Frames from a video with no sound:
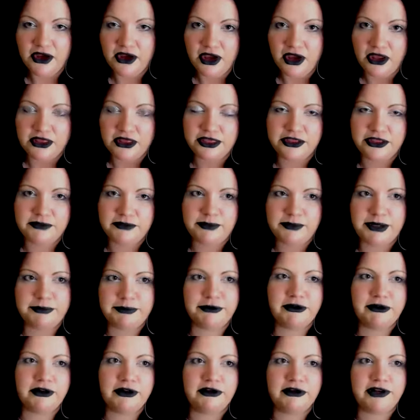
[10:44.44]
that people
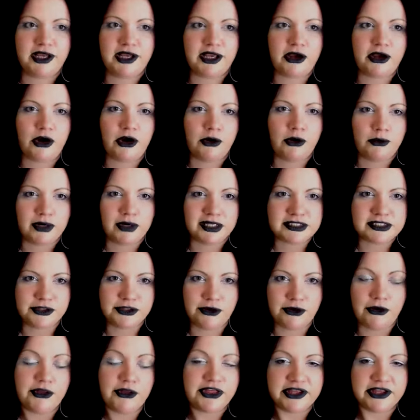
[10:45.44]
are like, oh, well, it's
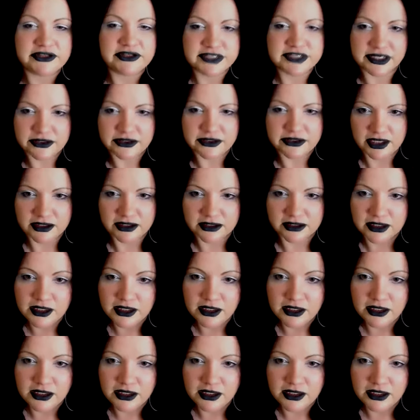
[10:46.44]
not authentic then,